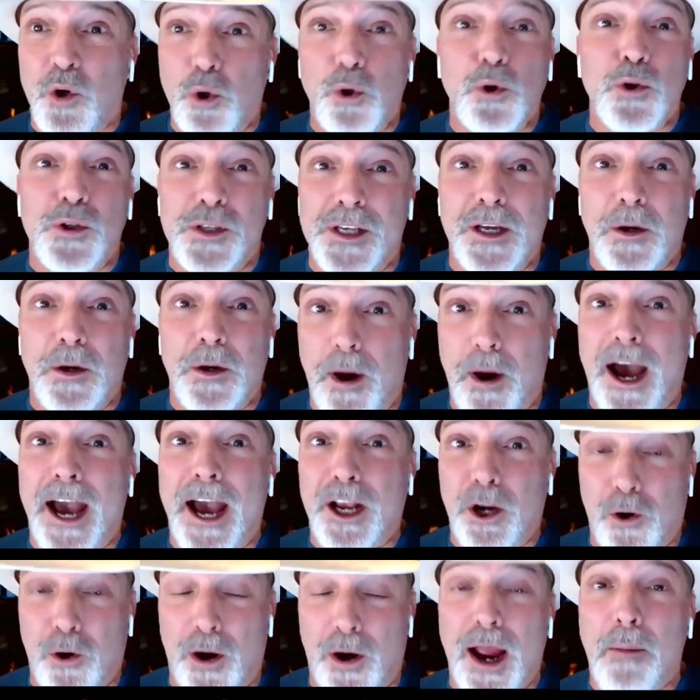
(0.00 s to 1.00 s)
who's going to
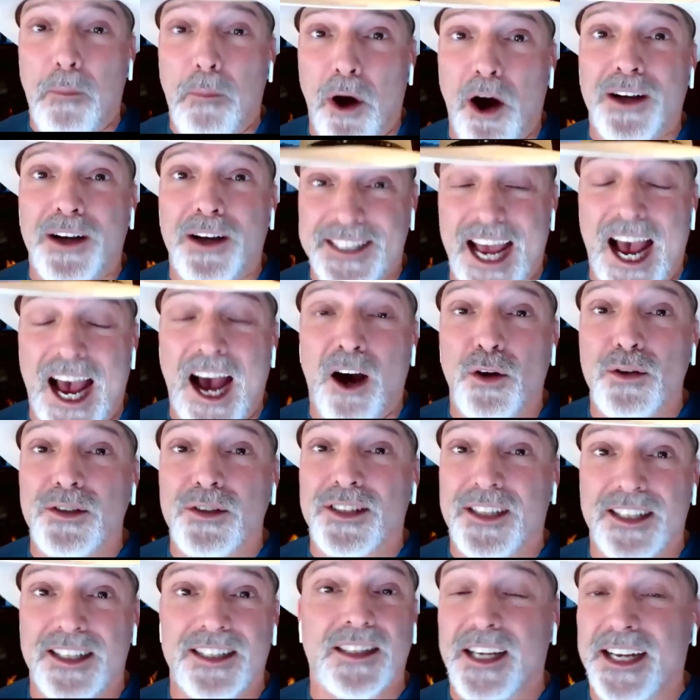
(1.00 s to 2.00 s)
buy grandma's
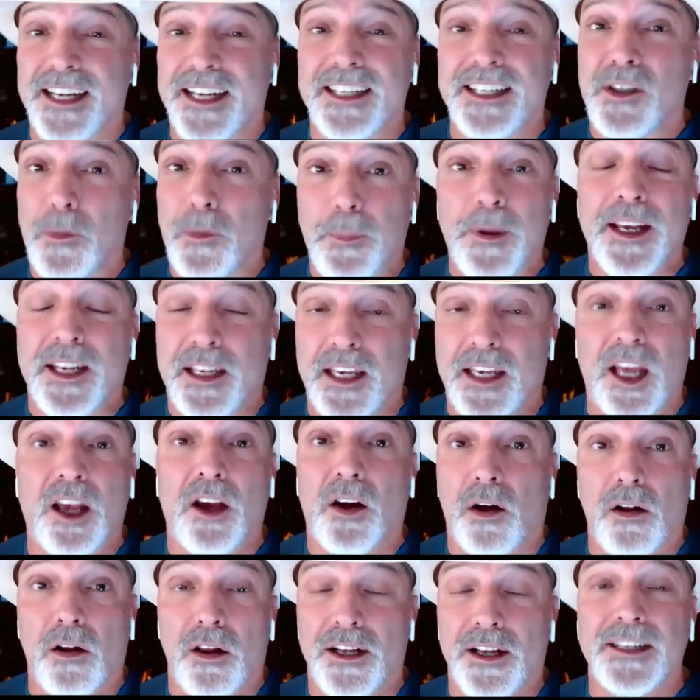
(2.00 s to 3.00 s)
house, it's a big
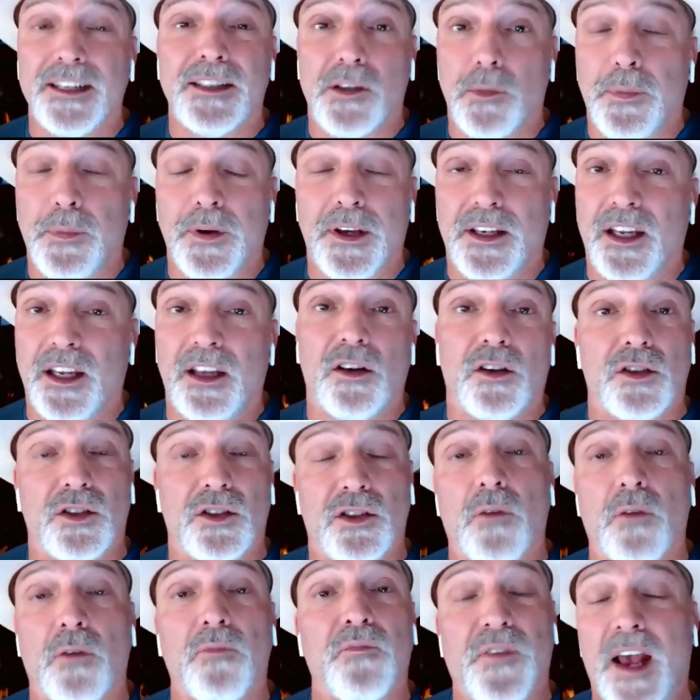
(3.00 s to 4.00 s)
deal. It's a big
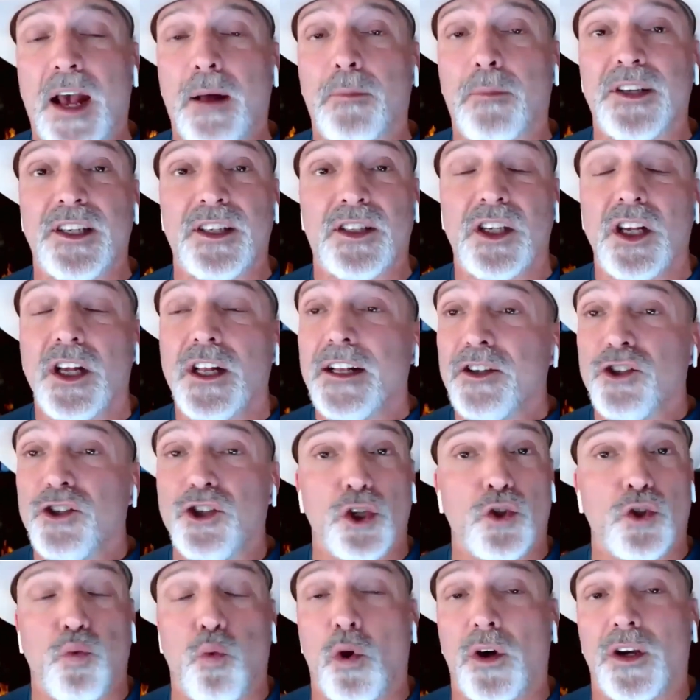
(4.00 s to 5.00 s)
deal. Some families
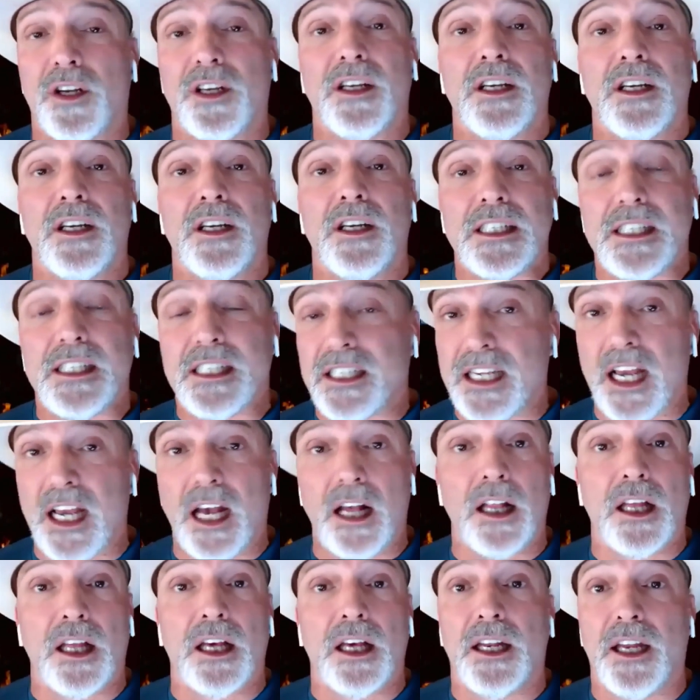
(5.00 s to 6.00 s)
just want to
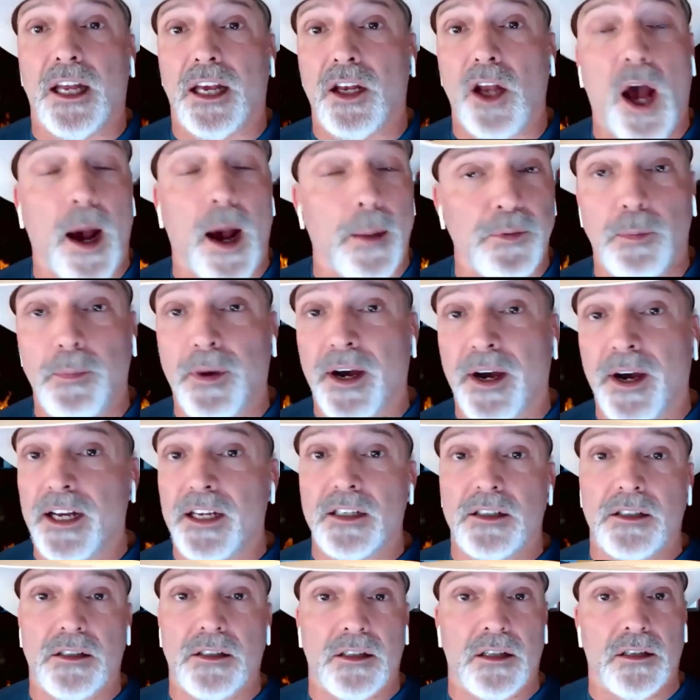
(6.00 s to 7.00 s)
sell it and
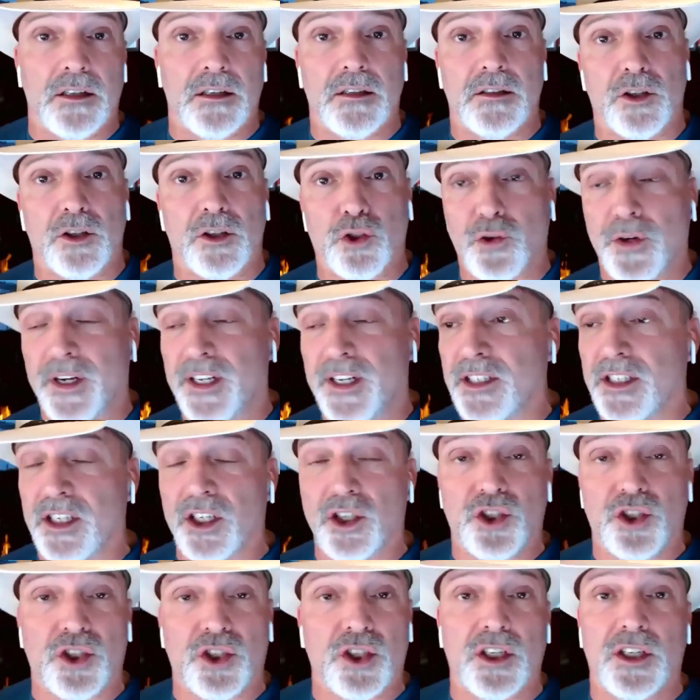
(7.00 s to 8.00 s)
optimize the
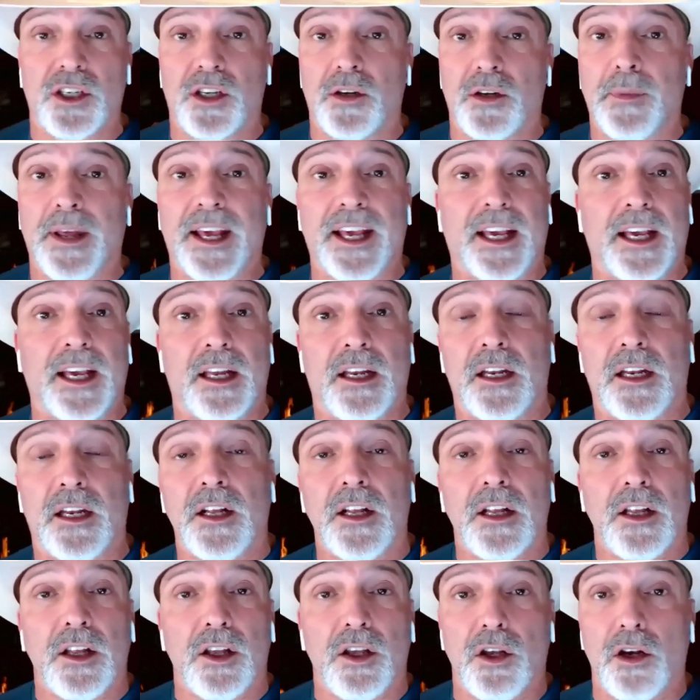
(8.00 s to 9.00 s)
transition and
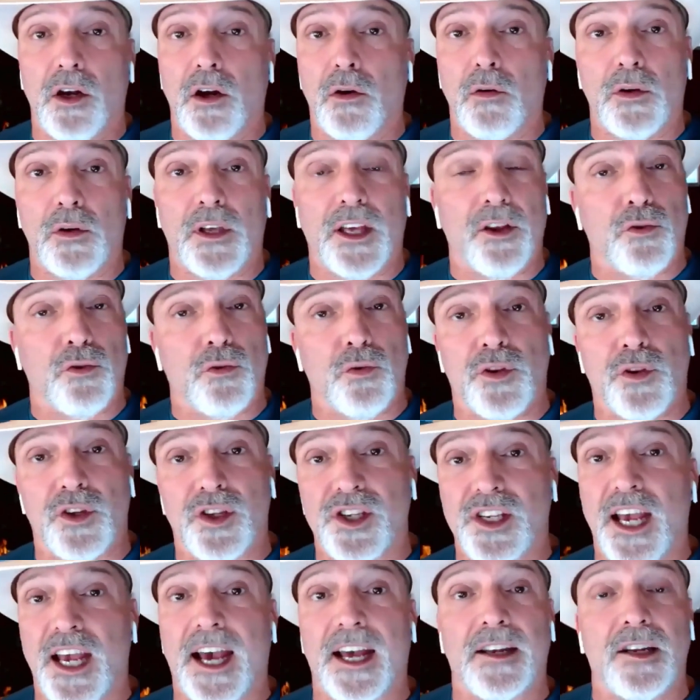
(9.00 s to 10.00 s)
get through the
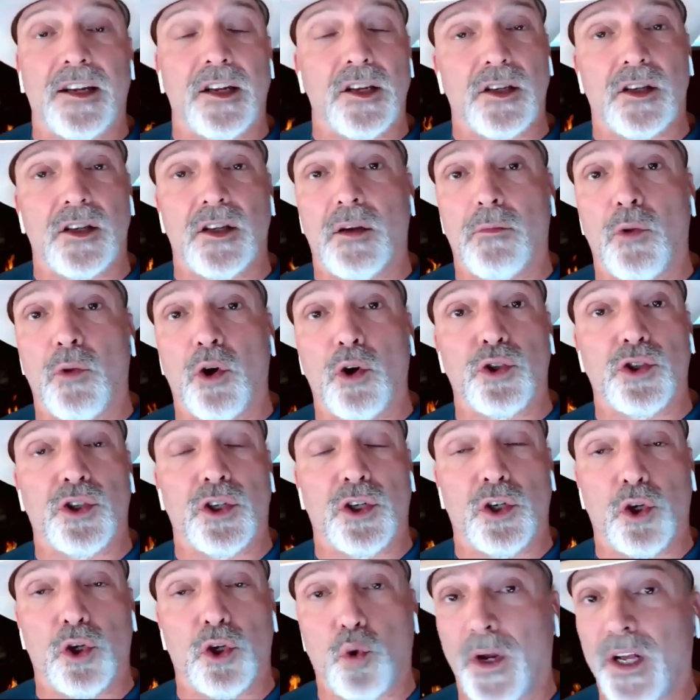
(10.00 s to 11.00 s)
sadness and the
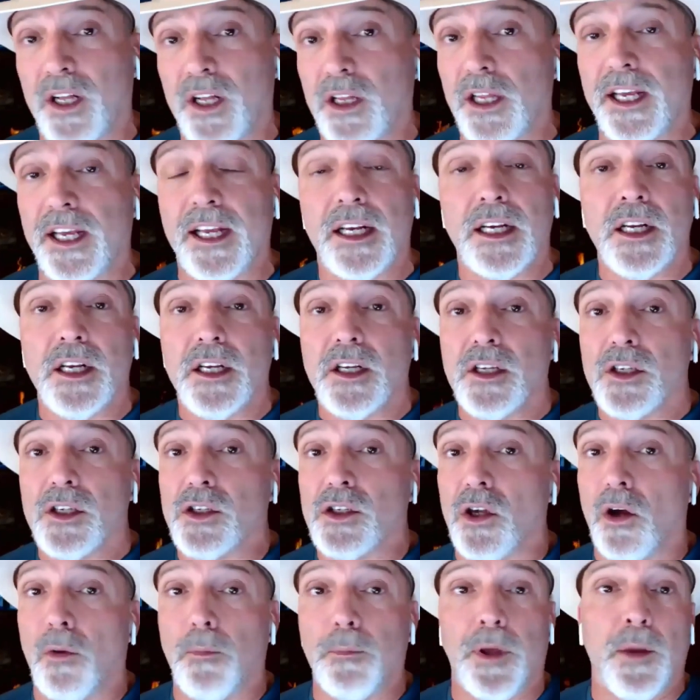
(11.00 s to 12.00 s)
emotion quickly.
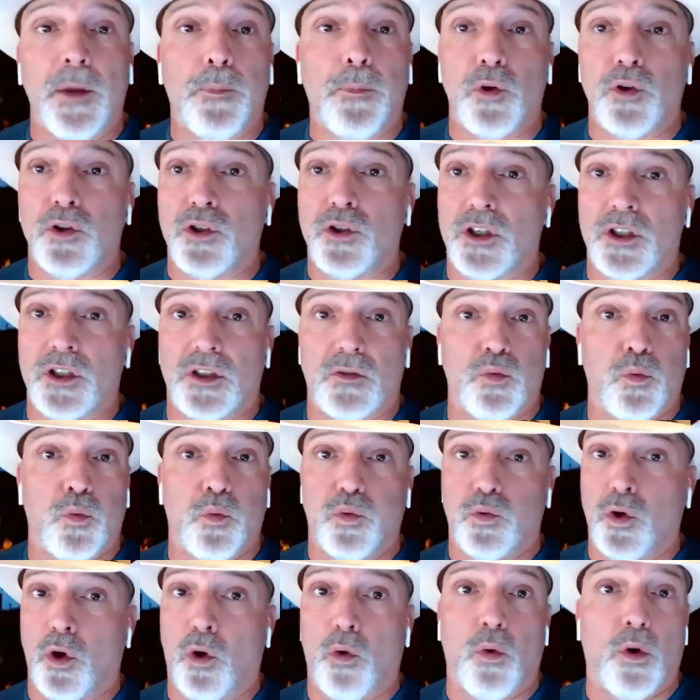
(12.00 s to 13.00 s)
Some people just
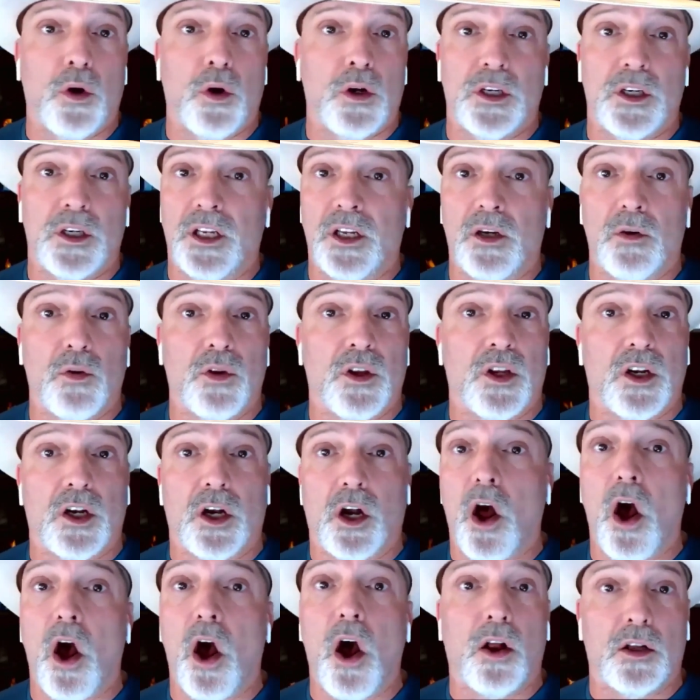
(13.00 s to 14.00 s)
don't want to deal with it at
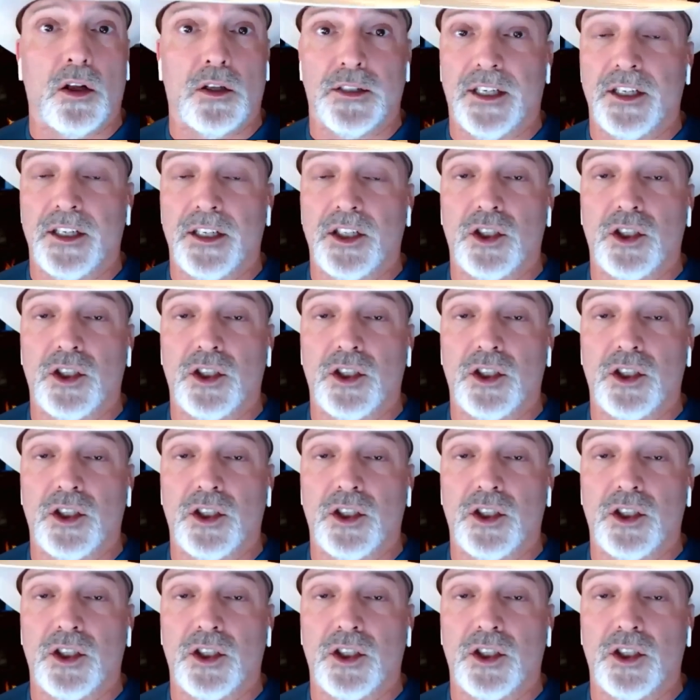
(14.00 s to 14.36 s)
all, and they